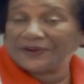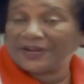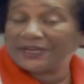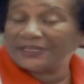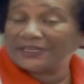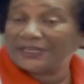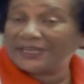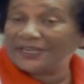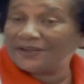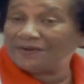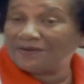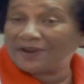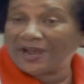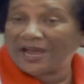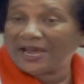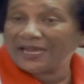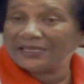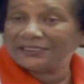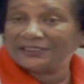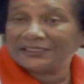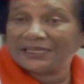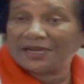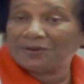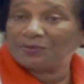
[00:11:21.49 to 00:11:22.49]
I leave the high
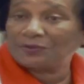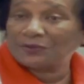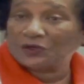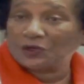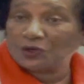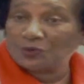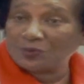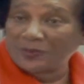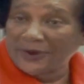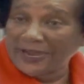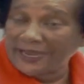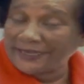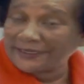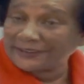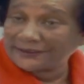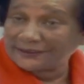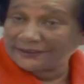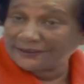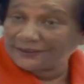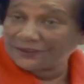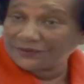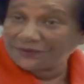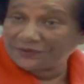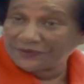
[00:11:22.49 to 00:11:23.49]
jump, go back
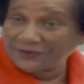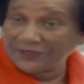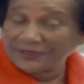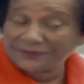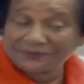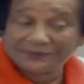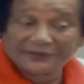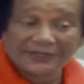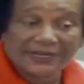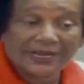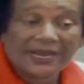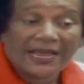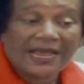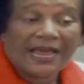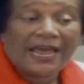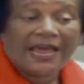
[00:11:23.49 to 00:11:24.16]
to the 50,